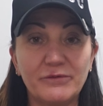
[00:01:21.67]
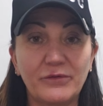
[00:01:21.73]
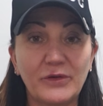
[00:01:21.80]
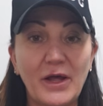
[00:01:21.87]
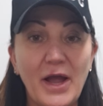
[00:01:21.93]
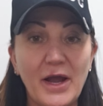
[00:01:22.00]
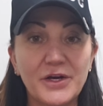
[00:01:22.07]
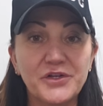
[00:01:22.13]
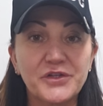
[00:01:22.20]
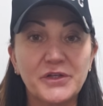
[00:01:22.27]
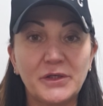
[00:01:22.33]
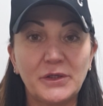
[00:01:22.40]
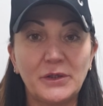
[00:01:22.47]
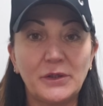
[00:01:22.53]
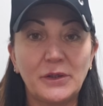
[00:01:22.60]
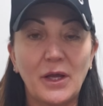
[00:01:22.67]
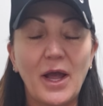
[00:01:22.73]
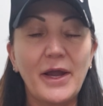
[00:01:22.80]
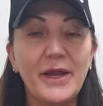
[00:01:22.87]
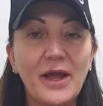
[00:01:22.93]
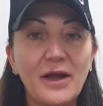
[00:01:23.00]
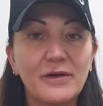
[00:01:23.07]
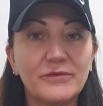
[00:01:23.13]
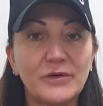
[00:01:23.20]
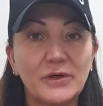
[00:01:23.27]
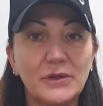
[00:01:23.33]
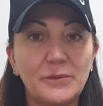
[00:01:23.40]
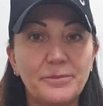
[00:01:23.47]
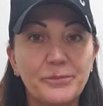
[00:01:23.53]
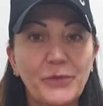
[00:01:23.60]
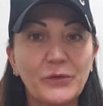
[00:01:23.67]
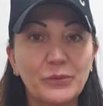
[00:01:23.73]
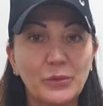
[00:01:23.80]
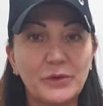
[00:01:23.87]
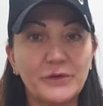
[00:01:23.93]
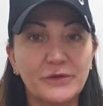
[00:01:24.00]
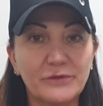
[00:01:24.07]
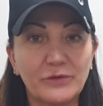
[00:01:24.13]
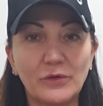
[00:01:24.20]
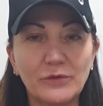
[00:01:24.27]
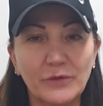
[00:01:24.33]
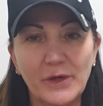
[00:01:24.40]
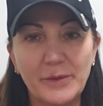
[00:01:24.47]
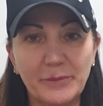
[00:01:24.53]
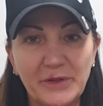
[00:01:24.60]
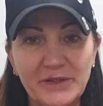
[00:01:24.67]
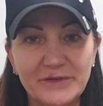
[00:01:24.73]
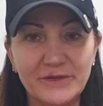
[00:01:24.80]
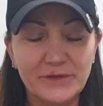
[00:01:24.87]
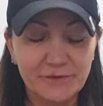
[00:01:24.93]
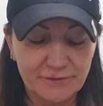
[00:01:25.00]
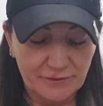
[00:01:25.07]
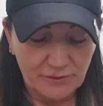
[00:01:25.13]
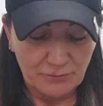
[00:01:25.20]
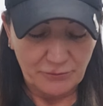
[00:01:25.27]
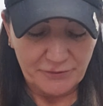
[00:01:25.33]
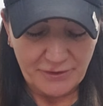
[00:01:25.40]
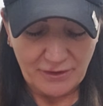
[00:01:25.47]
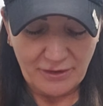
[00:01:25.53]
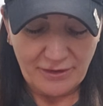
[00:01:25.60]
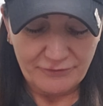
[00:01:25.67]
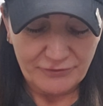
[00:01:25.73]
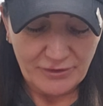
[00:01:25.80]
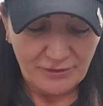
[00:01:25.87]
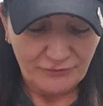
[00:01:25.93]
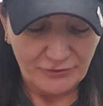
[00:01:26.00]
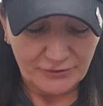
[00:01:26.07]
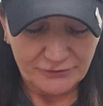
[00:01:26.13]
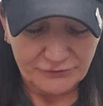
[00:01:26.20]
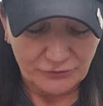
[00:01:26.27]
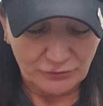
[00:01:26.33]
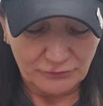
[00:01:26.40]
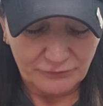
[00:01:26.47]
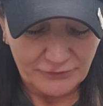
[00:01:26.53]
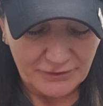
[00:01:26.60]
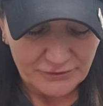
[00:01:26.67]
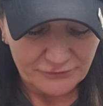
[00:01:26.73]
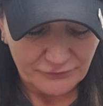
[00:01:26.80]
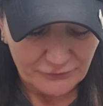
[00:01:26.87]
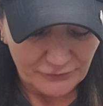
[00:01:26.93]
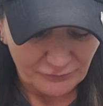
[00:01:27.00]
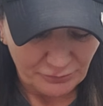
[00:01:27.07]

flash. I have, this one is a full frame lens. It doesn't come with that. I have to have an external flash for this